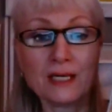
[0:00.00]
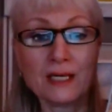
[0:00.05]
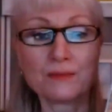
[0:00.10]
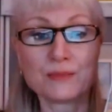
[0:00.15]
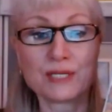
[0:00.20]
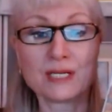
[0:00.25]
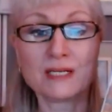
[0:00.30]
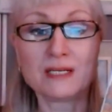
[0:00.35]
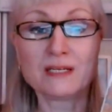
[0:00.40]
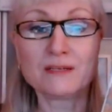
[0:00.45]

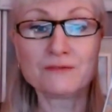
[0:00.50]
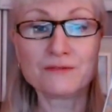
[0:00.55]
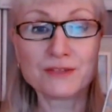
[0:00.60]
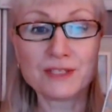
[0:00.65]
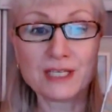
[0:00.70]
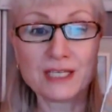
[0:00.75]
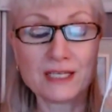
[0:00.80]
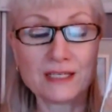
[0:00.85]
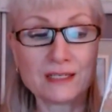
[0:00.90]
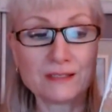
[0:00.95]
But I love
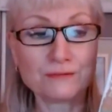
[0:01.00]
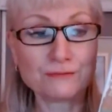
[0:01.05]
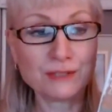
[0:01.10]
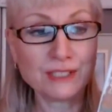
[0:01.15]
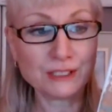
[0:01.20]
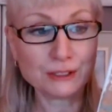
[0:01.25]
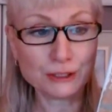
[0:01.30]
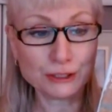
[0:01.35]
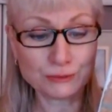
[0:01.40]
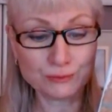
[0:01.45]
the
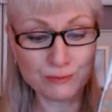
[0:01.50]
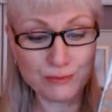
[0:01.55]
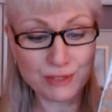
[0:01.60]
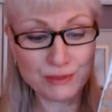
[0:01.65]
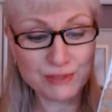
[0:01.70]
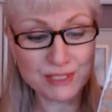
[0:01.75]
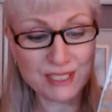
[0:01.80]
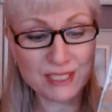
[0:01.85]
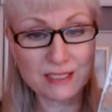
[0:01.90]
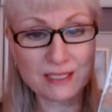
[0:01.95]
rich
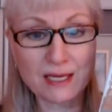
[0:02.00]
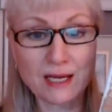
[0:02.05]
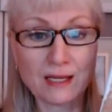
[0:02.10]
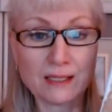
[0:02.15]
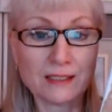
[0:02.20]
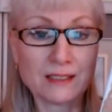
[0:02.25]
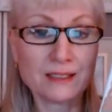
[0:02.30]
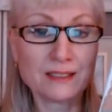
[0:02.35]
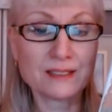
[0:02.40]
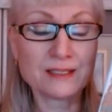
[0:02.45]
muted
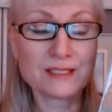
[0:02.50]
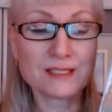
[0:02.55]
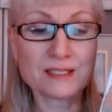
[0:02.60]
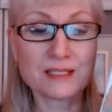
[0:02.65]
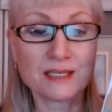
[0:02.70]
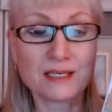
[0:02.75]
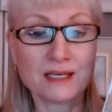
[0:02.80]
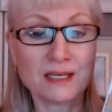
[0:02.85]
colours